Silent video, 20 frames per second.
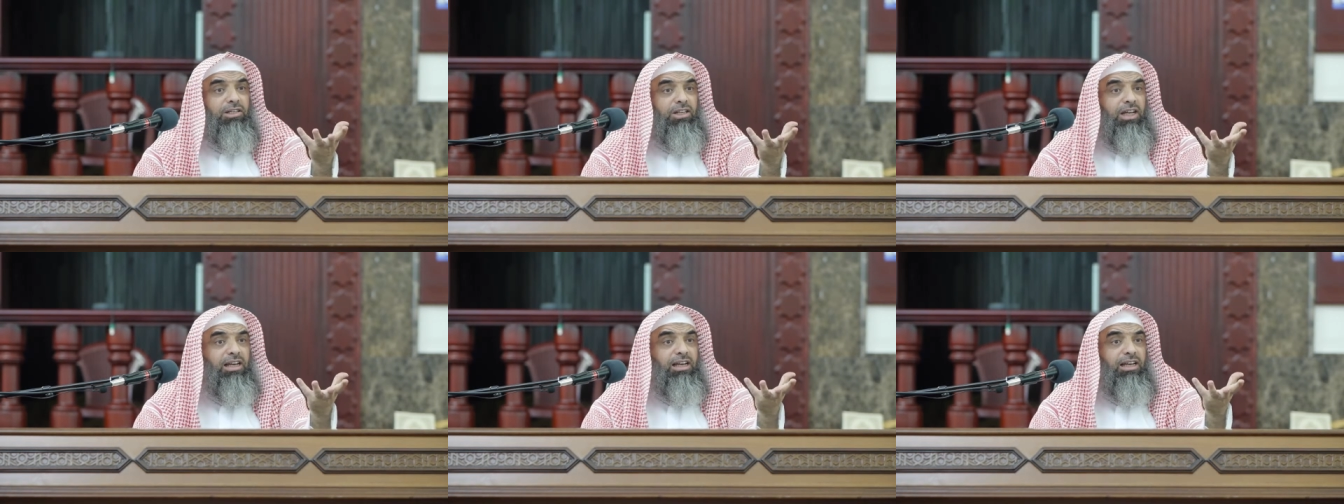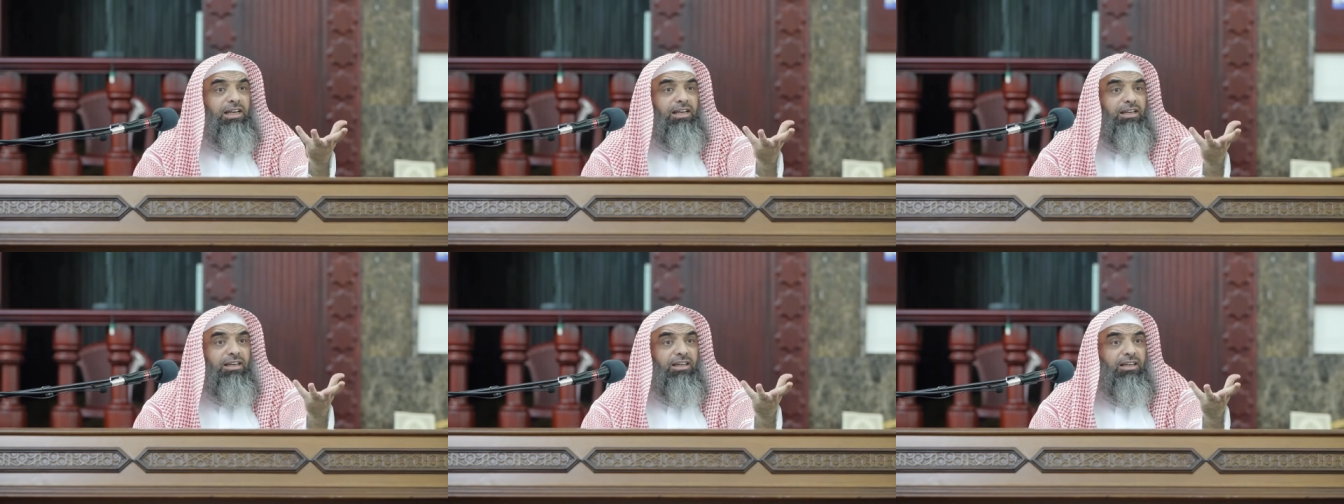
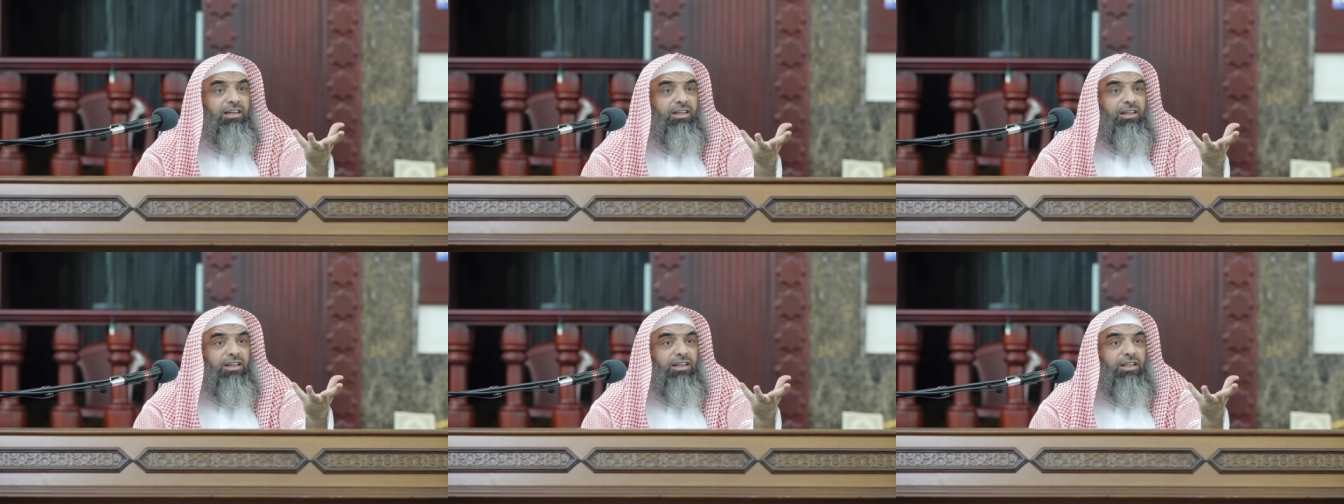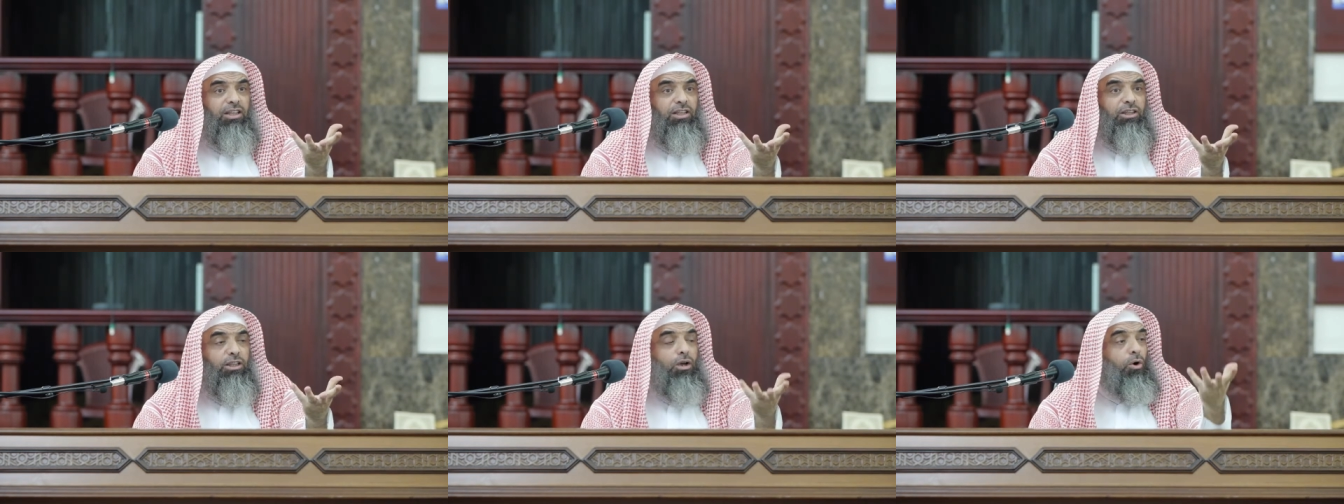Jal,
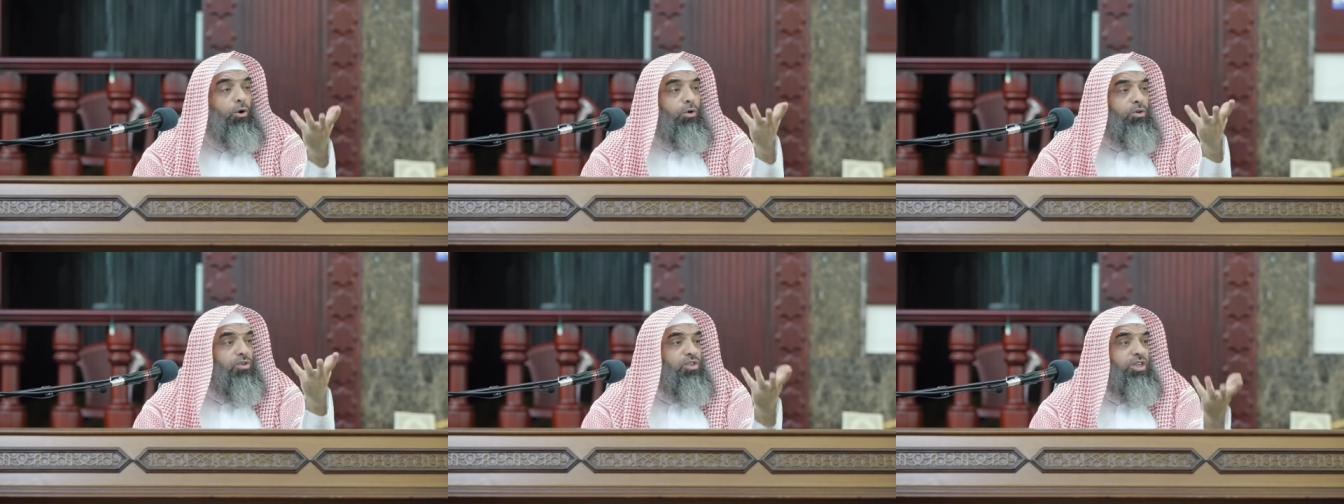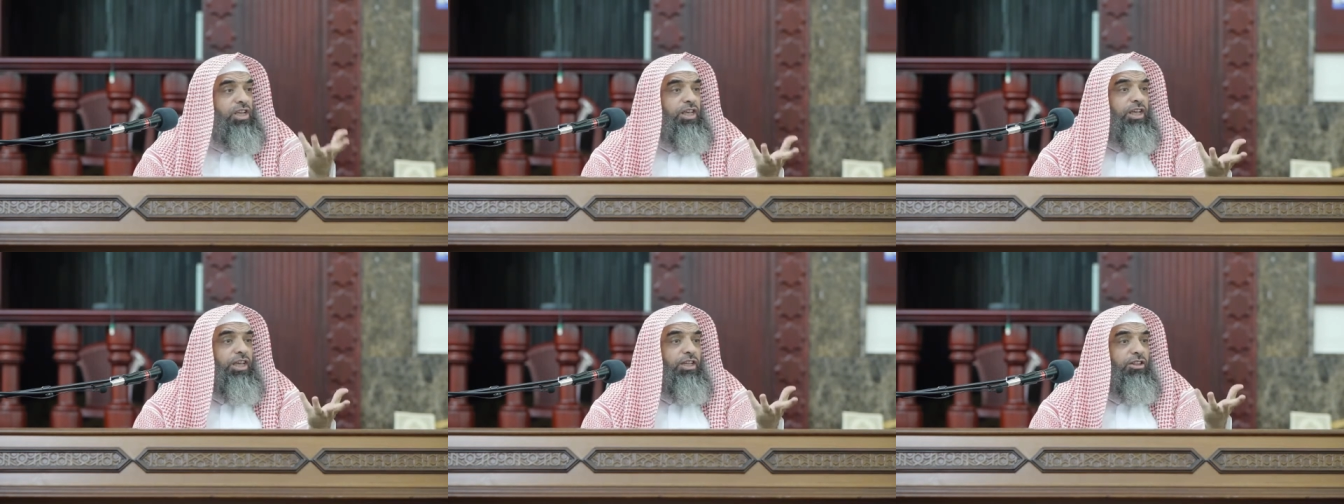the all
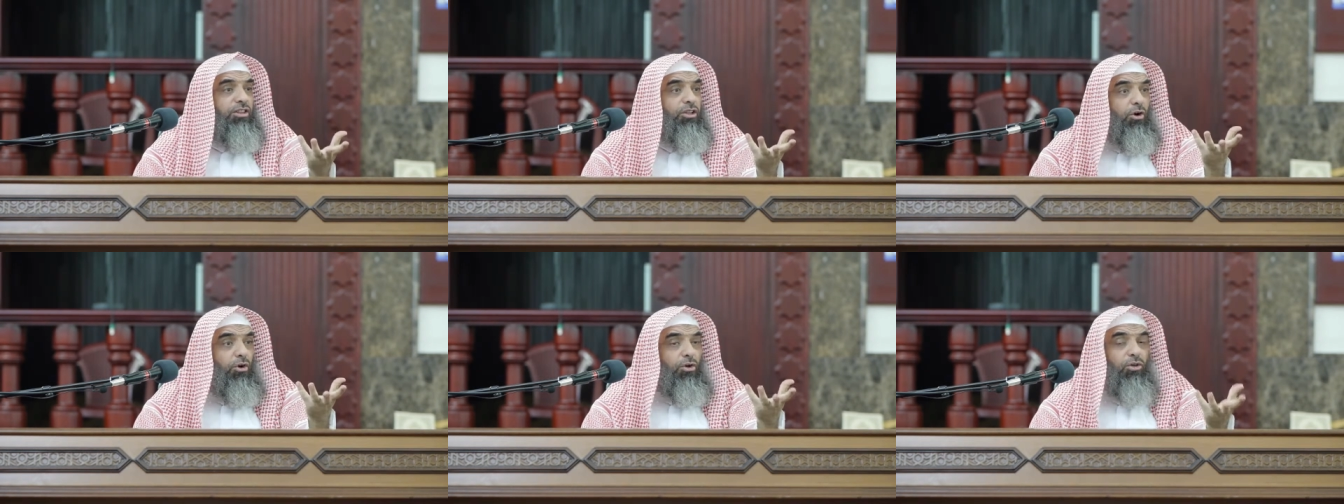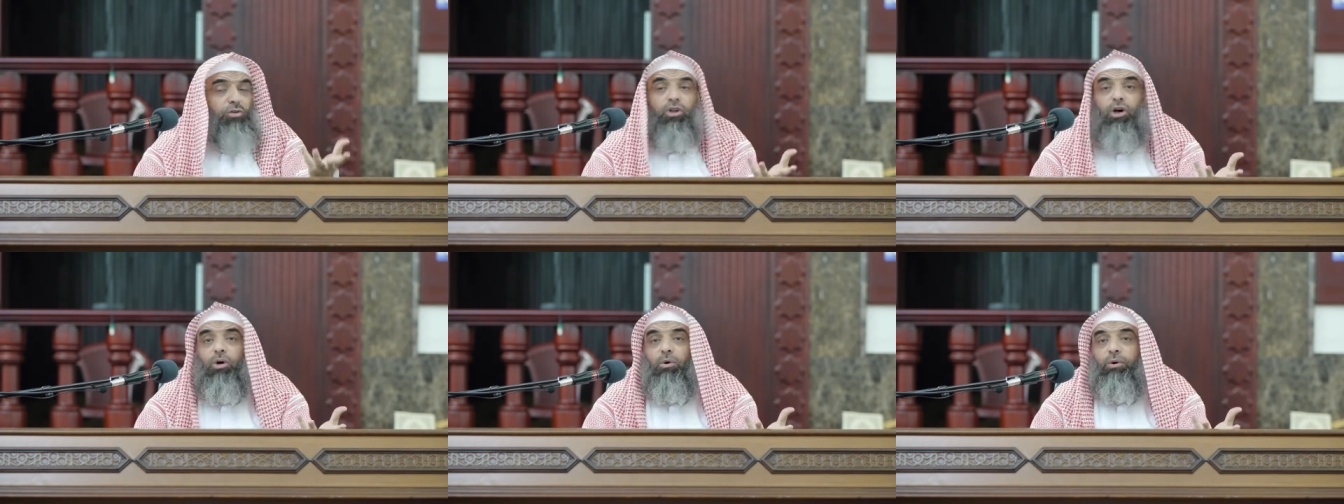seeing, the
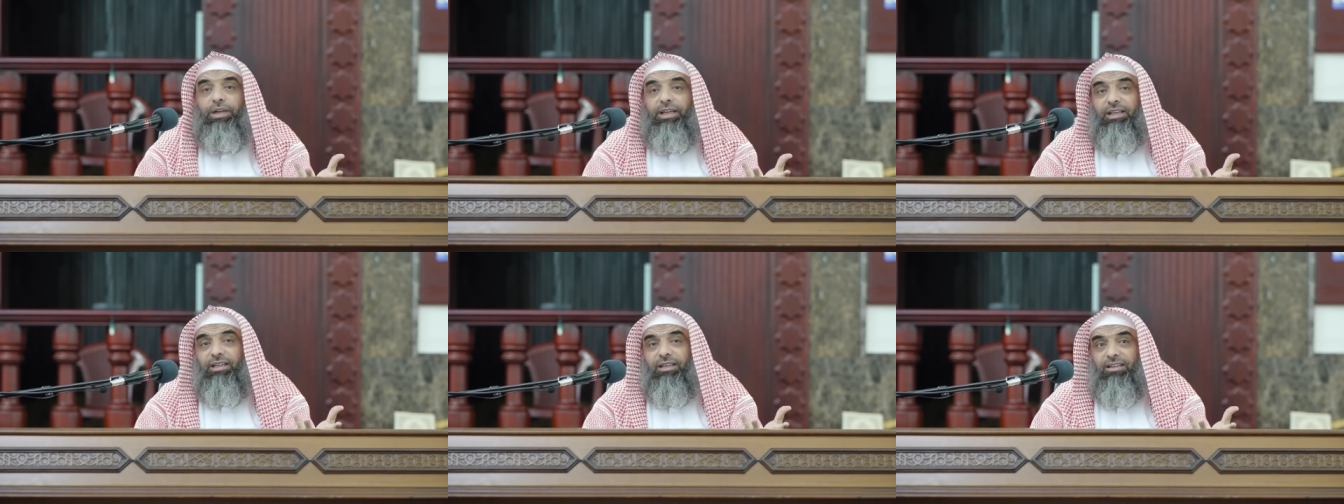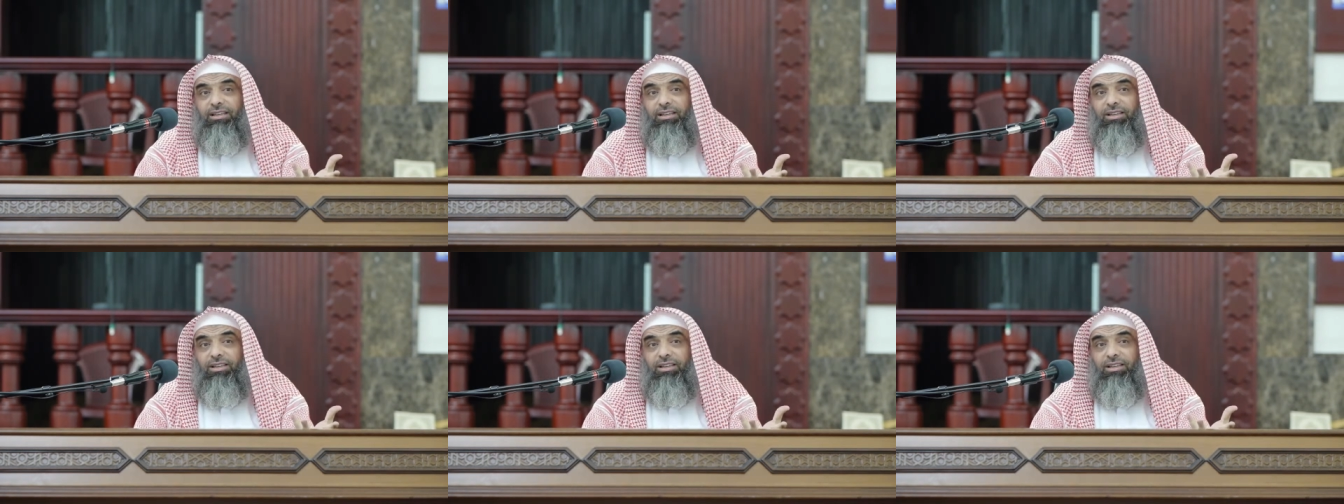all knowing,